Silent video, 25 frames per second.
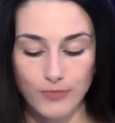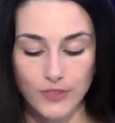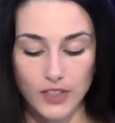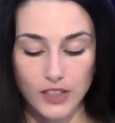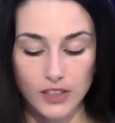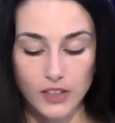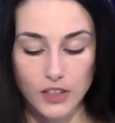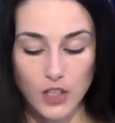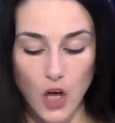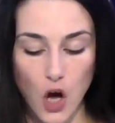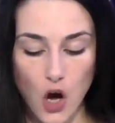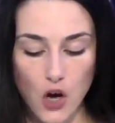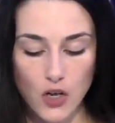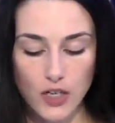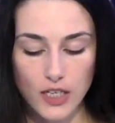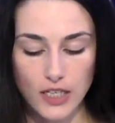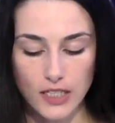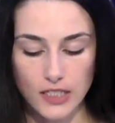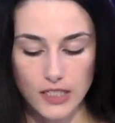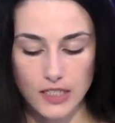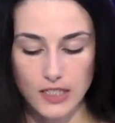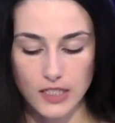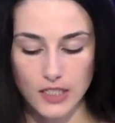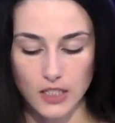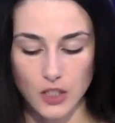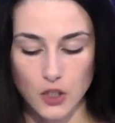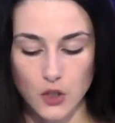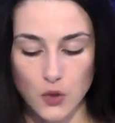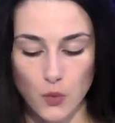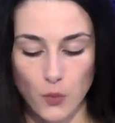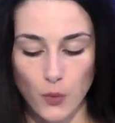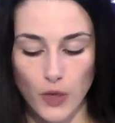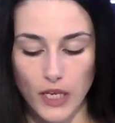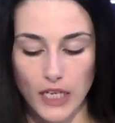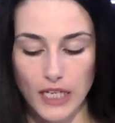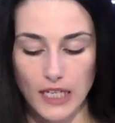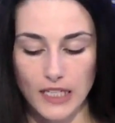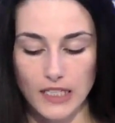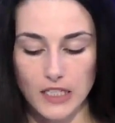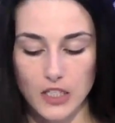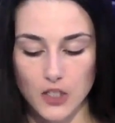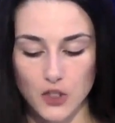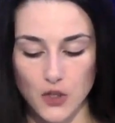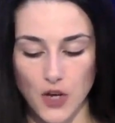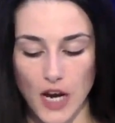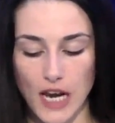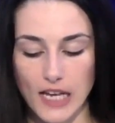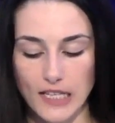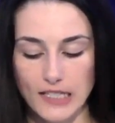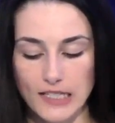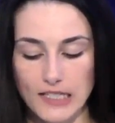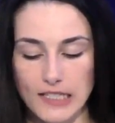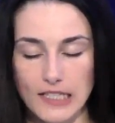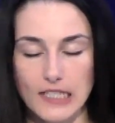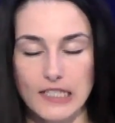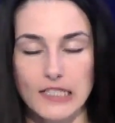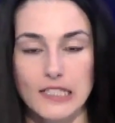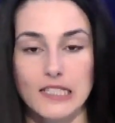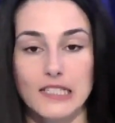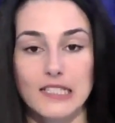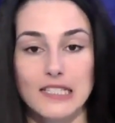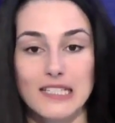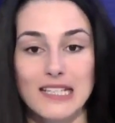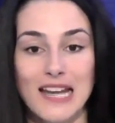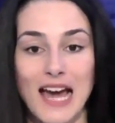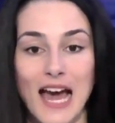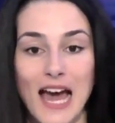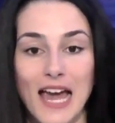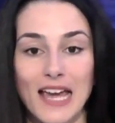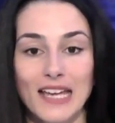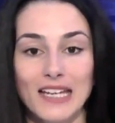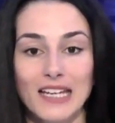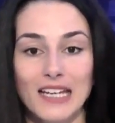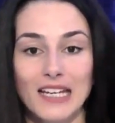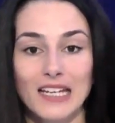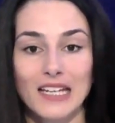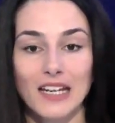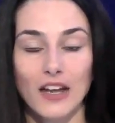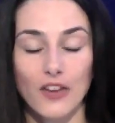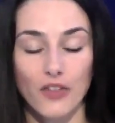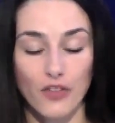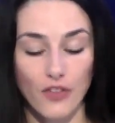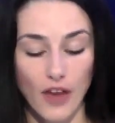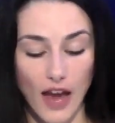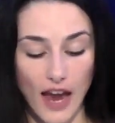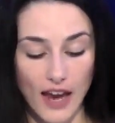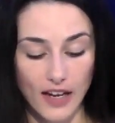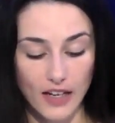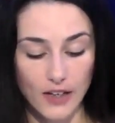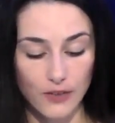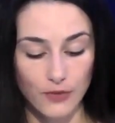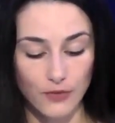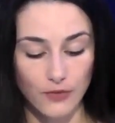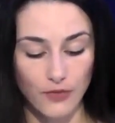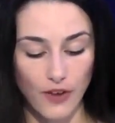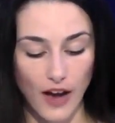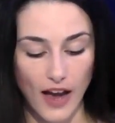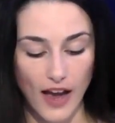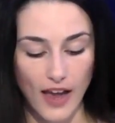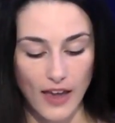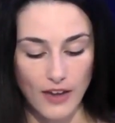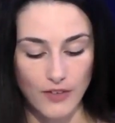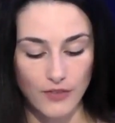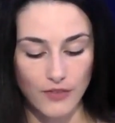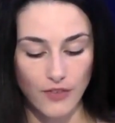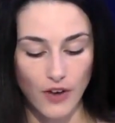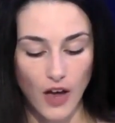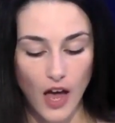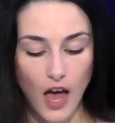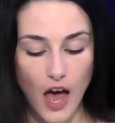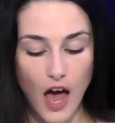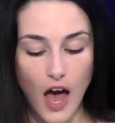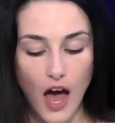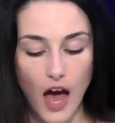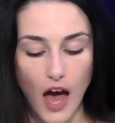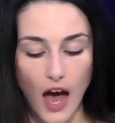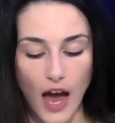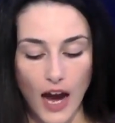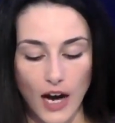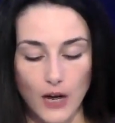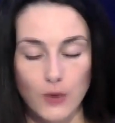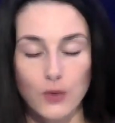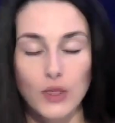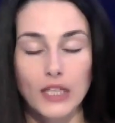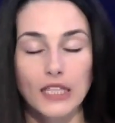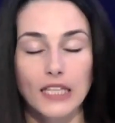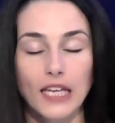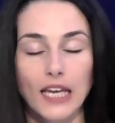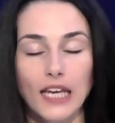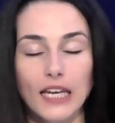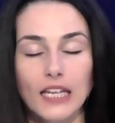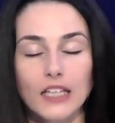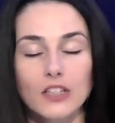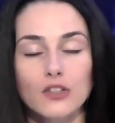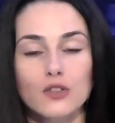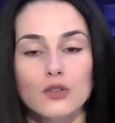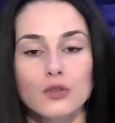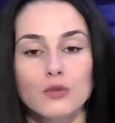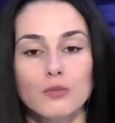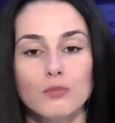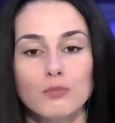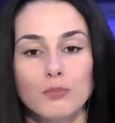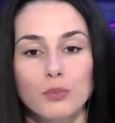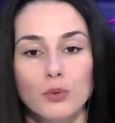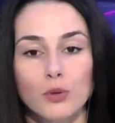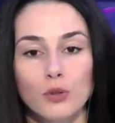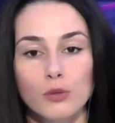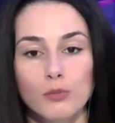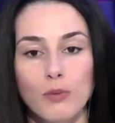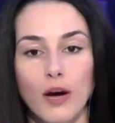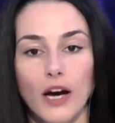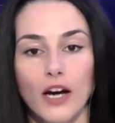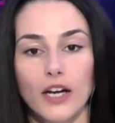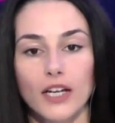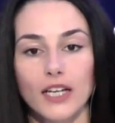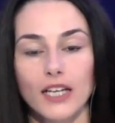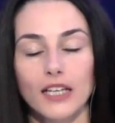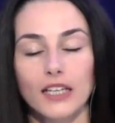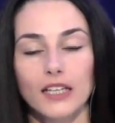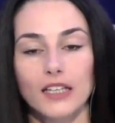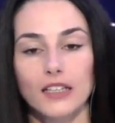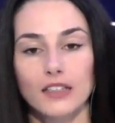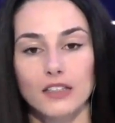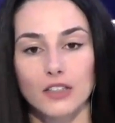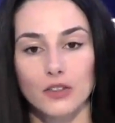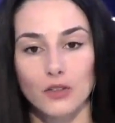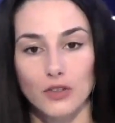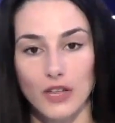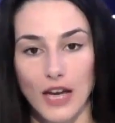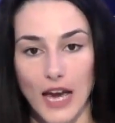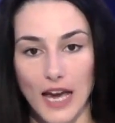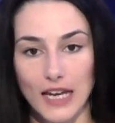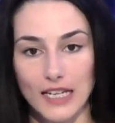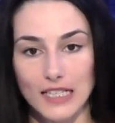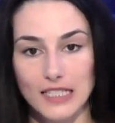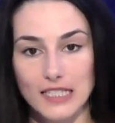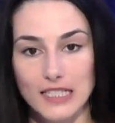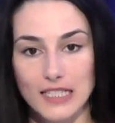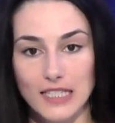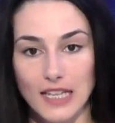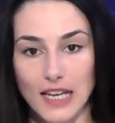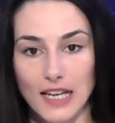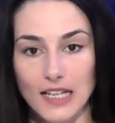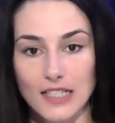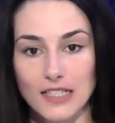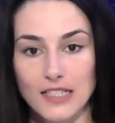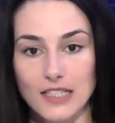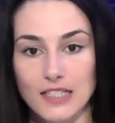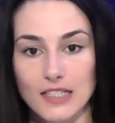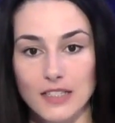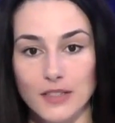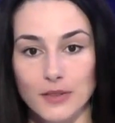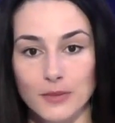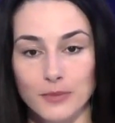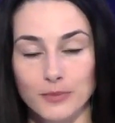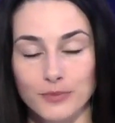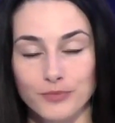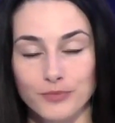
the longest such winning streak since 1995. Are we heading to bull market in the United States?